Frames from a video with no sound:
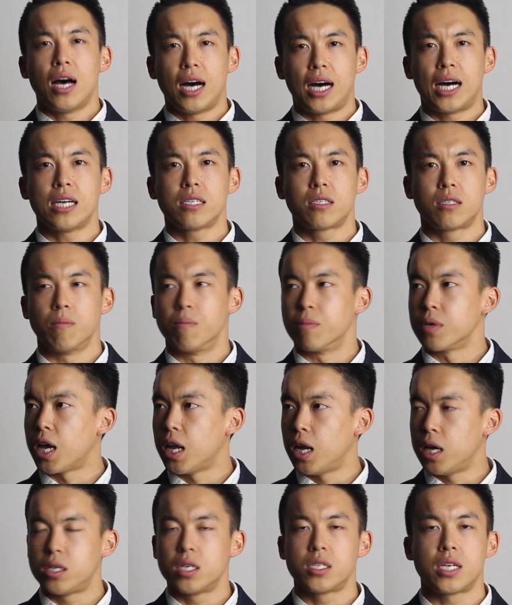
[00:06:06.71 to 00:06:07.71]
ask them,
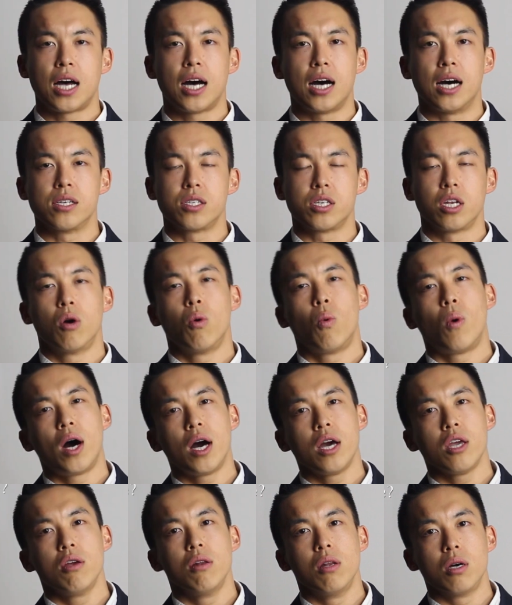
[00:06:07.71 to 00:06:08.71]
can I just ask, why
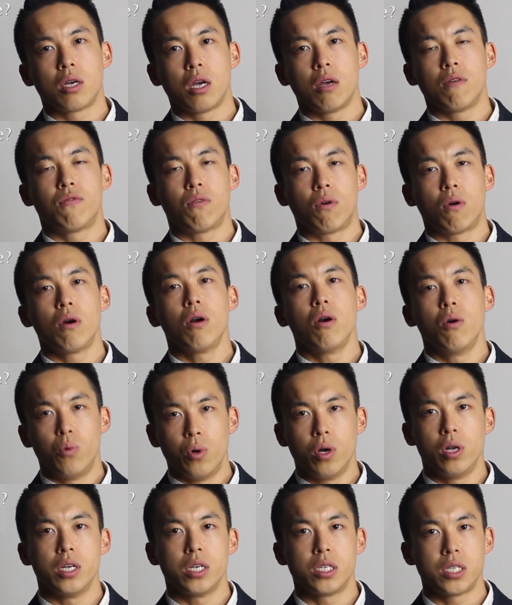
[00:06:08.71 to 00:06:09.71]
are you looking for
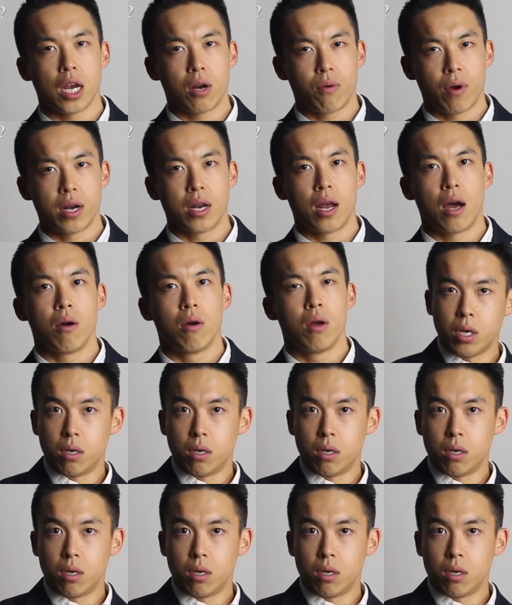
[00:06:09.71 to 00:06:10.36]
real estate right now?